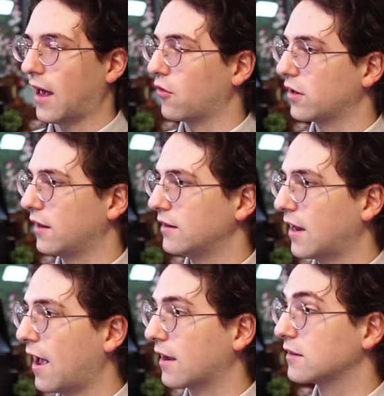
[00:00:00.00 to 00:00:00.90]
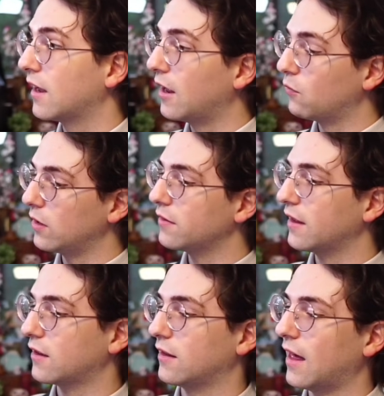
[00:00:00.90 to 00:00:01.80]
calculate tax? And will
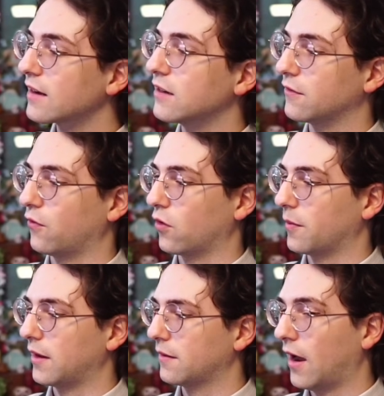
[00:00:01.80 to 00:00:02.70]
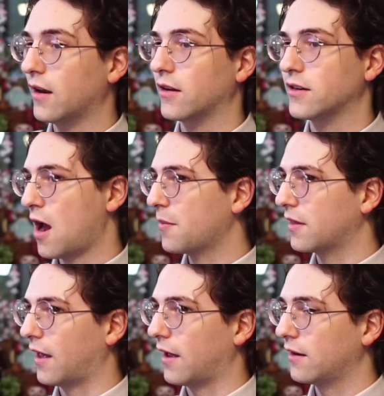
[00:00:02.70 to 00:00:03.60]
they collect it for me? And on top of
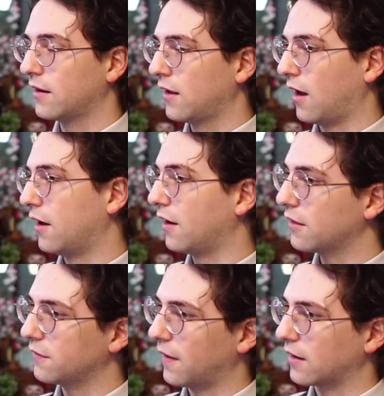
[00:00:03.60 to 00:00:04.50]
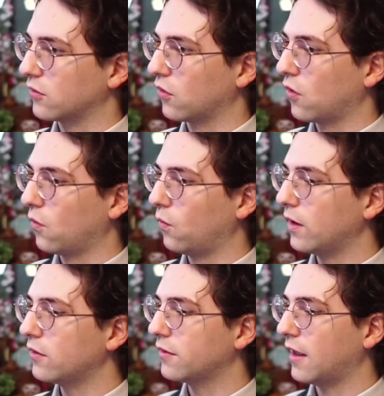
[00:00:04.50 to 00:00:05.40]
that, another factor,
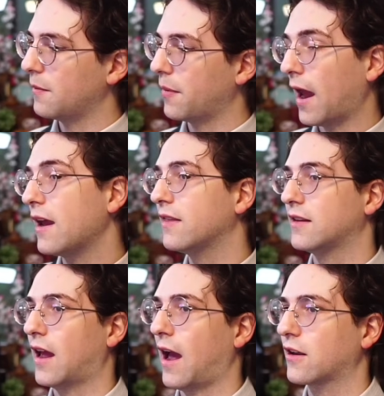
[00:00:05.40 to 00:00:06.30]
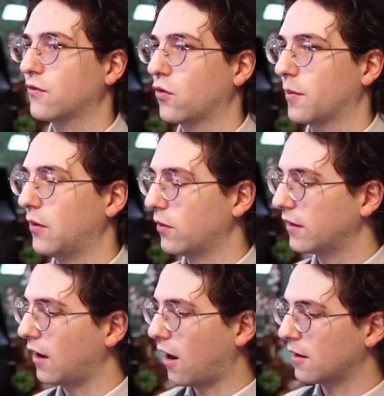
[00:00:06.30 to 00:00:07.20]
will they pay the tax for me? Will
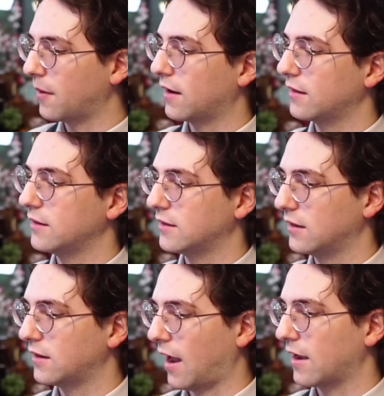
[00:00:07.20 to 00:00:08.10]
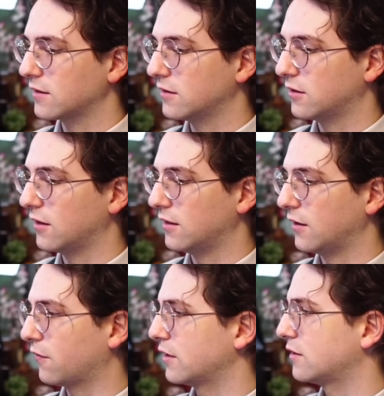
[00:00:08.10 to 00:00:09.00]
they automatically send taxes to the
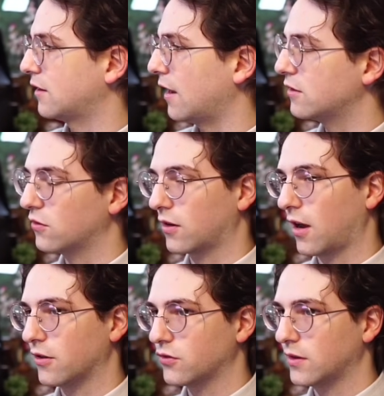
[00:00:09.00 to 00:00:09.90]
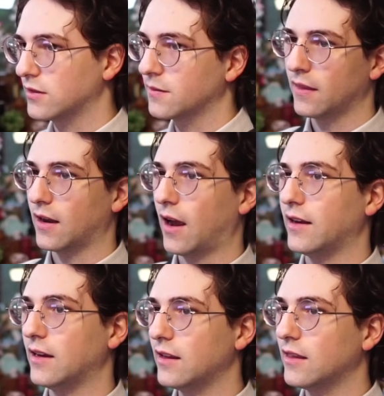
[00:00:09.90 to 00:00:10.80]
different states or countries that I
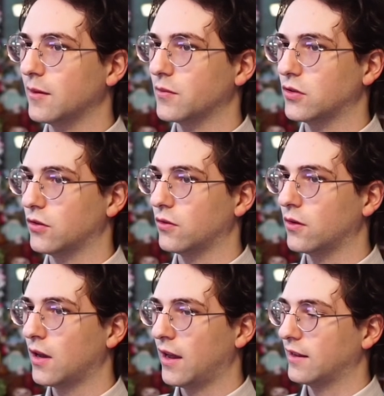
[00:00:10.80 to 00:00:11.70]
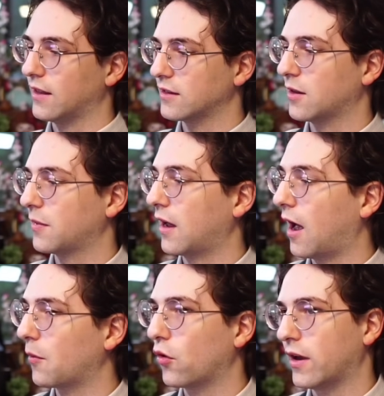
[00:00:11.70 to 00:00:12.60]
need them to? Is that something
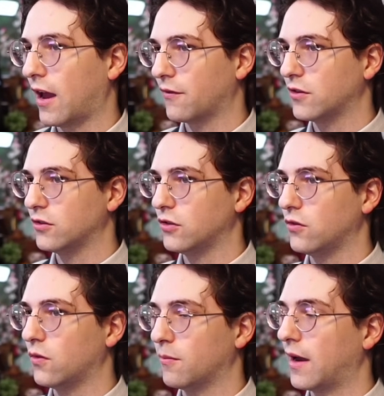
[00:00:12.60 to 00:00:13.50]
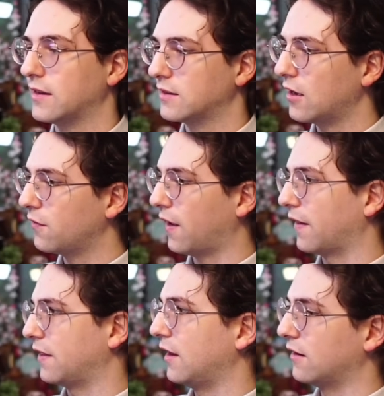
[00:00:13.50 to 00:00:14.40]
I'm going to have to do myself
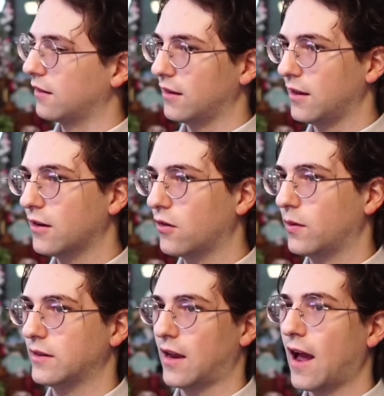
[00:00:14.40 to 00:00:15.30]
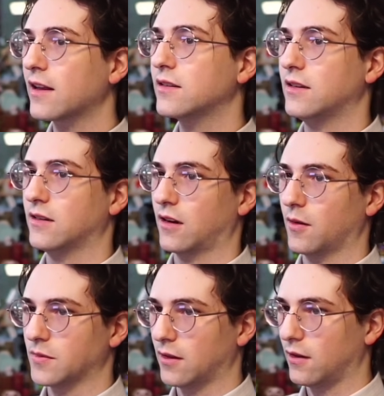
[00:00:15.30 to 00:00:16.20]
at the end of the year when tax season
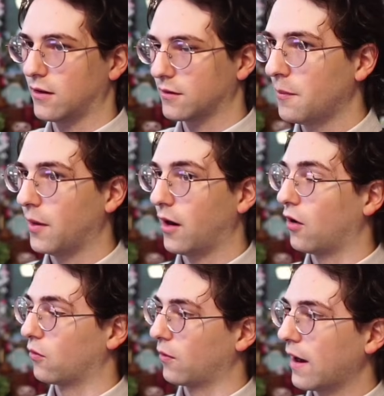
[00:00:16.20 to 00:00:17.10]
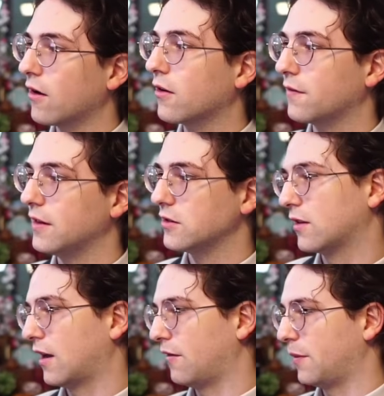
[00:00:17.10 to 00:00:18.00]
comes along? But a rare feature
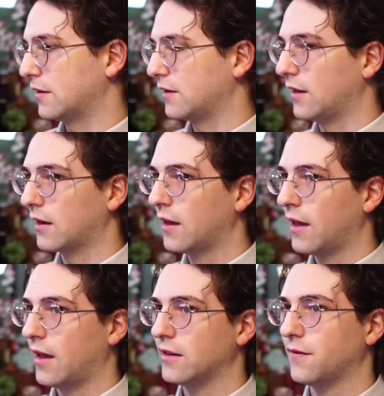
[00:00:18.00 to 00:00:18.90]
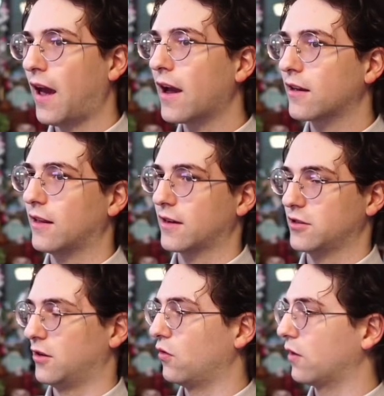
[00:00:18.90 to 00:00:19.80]
that I've been seeing is V A T
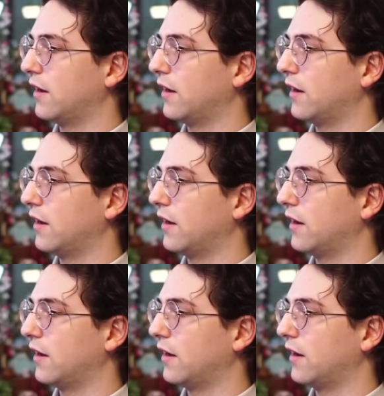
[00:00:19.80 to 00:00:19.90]
collection or